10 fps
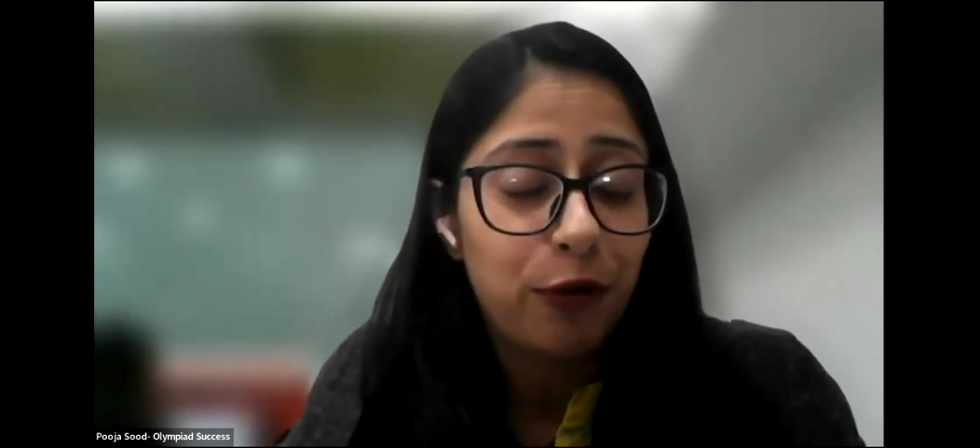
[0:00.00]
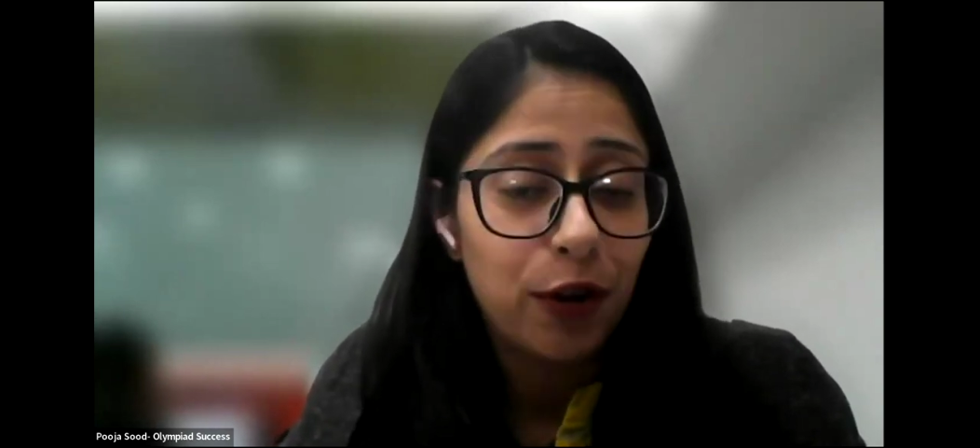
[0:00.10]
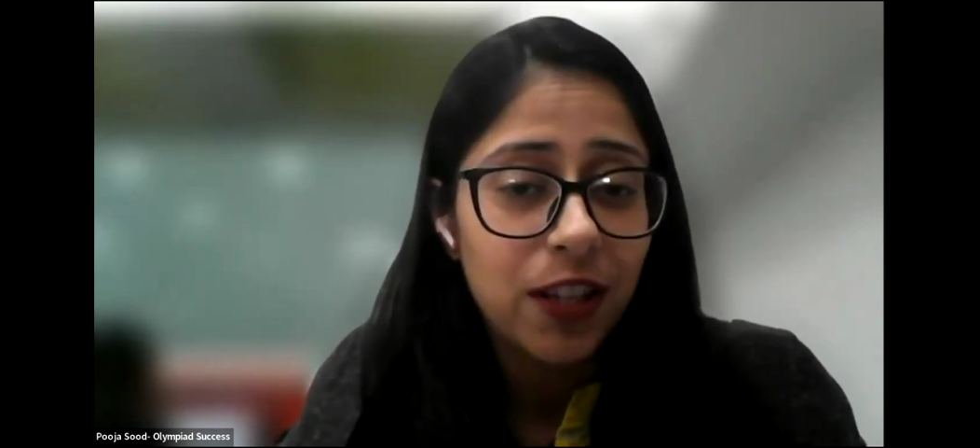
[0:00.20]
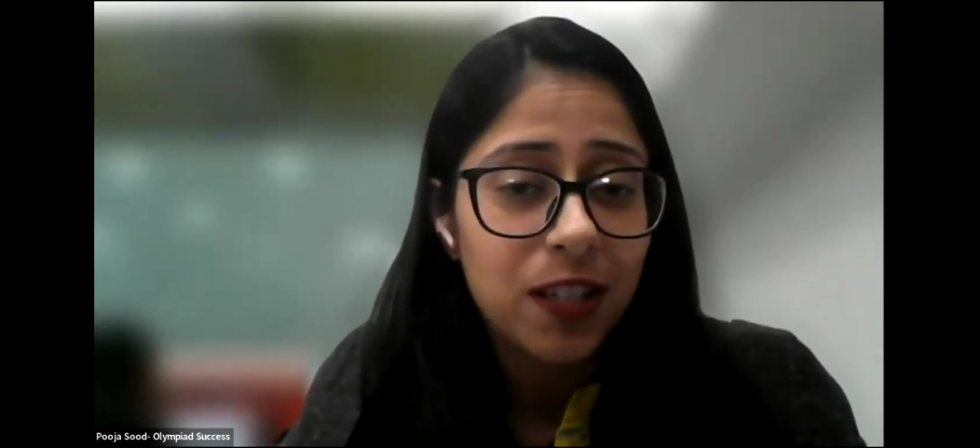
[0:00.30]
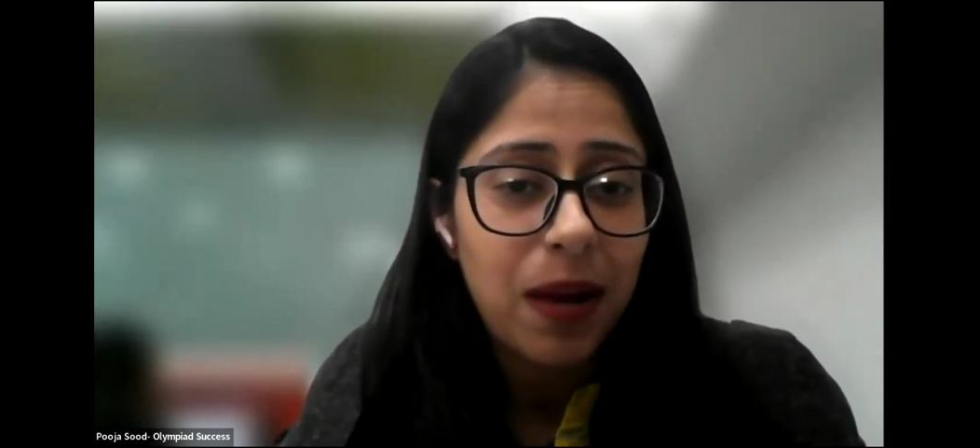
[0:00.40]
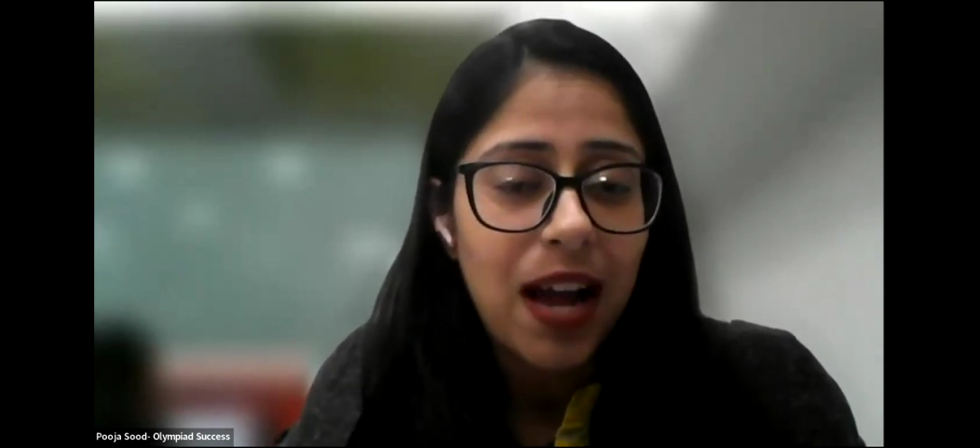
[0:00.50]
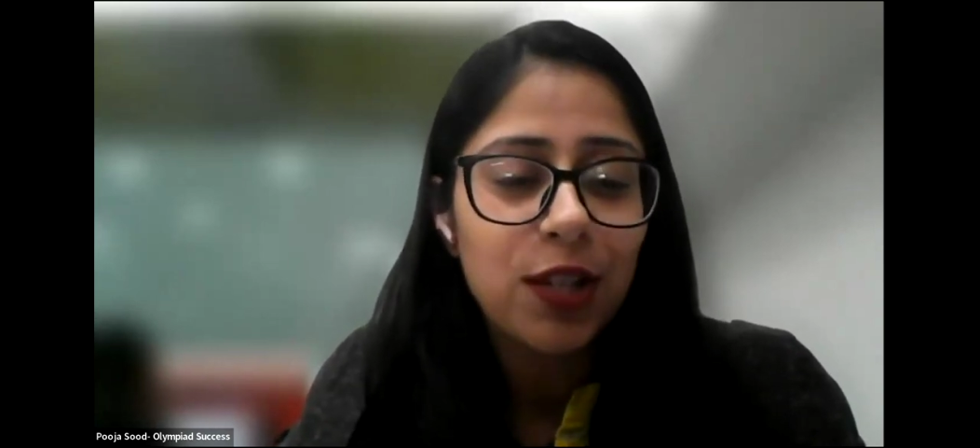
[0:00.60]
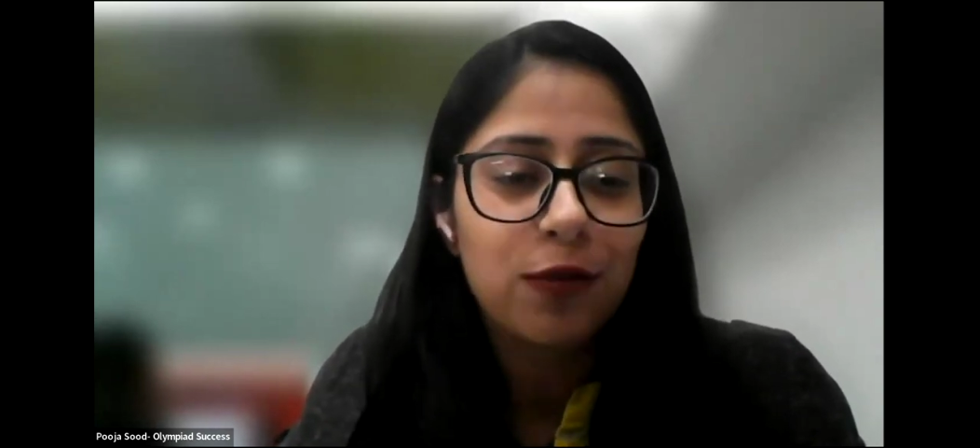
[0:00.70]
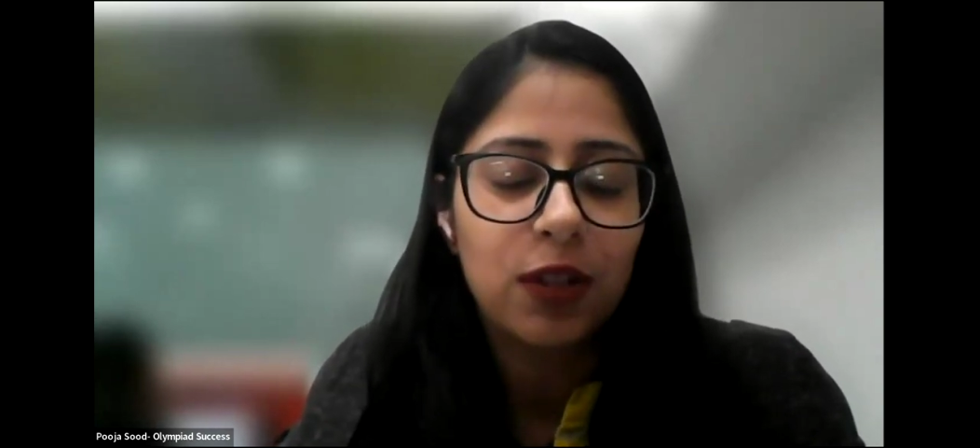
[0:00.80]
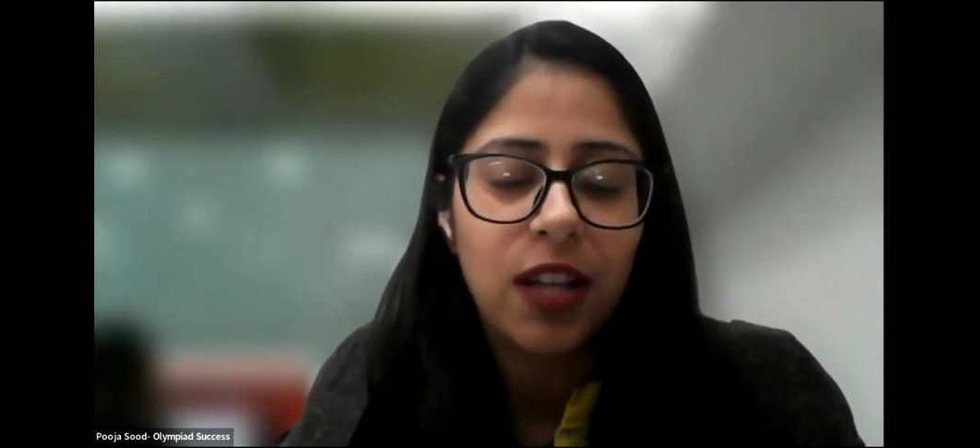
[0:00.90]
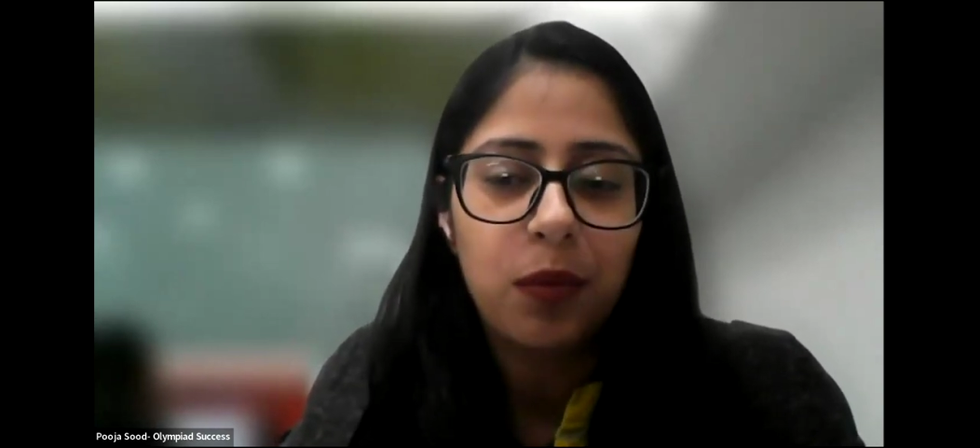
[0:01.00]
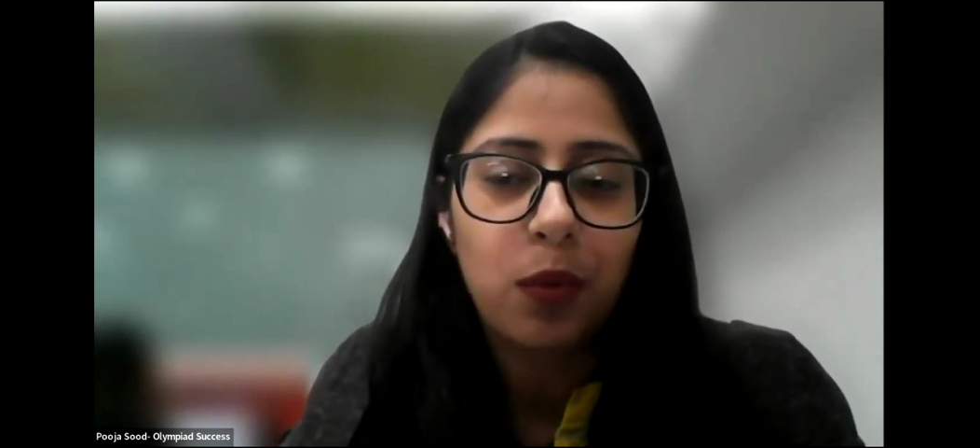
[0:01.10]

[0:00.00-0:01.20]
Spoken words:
for this batch, for that,